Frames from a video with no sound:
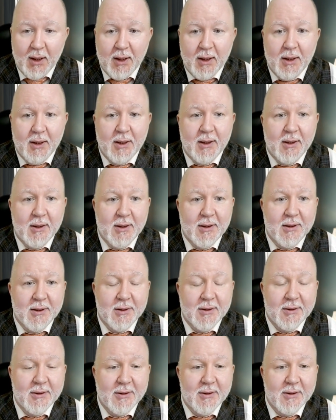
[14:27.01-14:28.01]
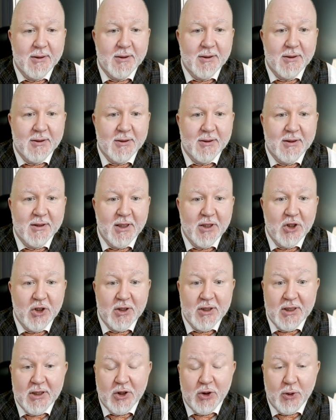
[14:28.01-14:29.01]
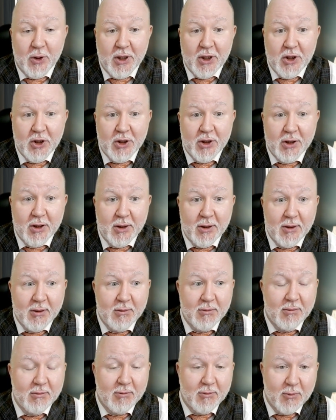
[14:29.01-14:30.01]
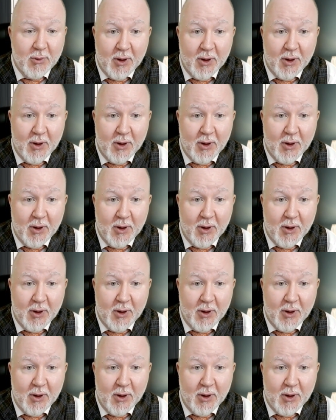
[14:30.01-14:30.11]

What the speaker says: In such a situation,